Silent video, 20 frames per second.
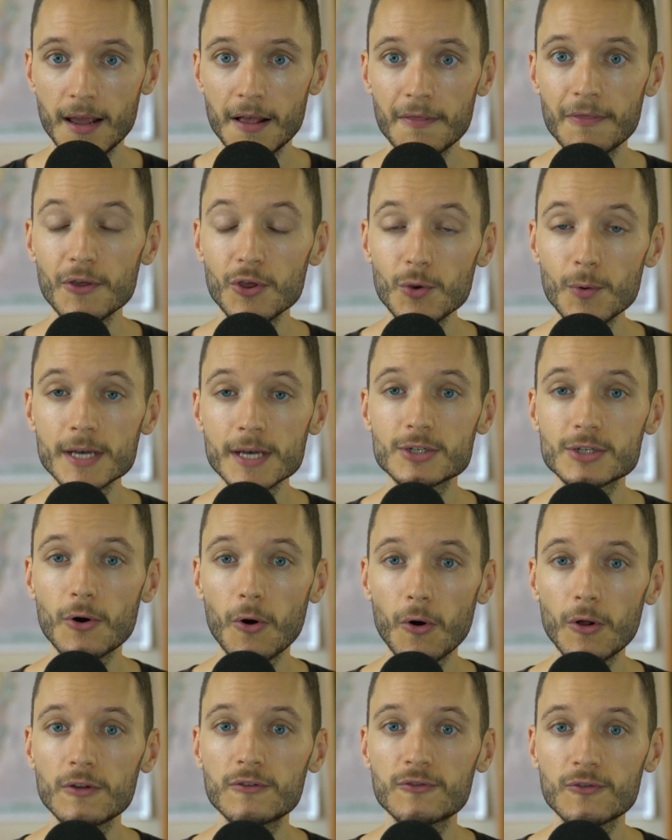the US
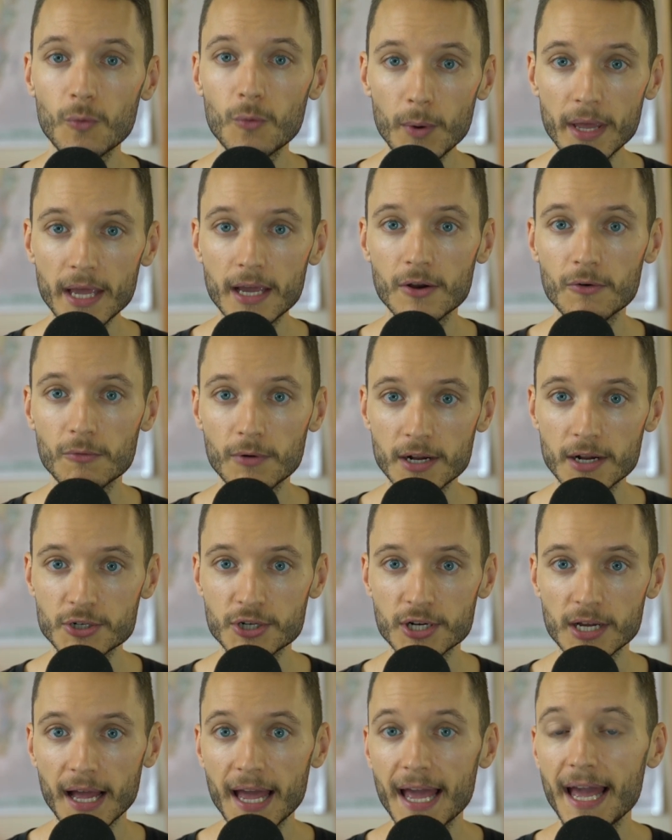goal is to weaken
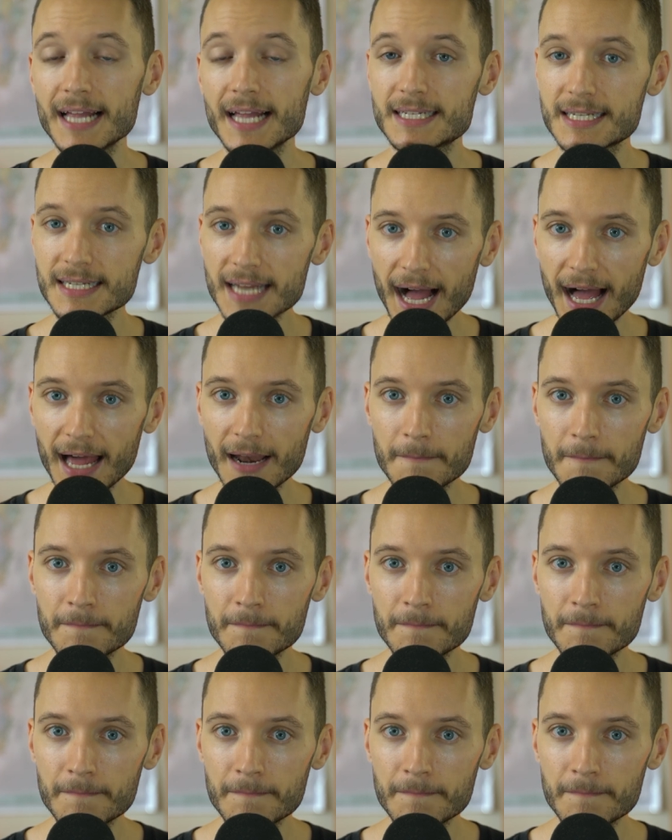Russia. It's not